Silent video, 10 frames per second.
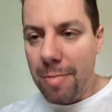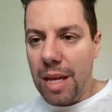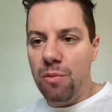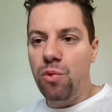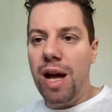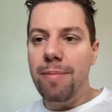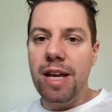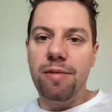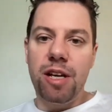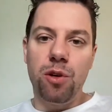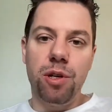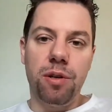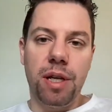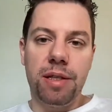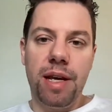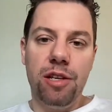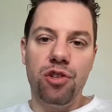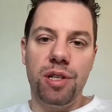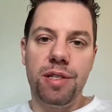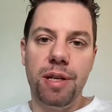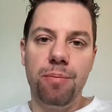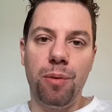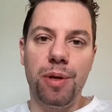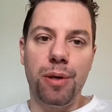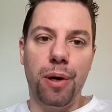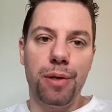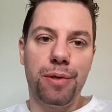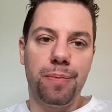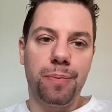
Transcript: and why am I even going on a tangent? It's simple because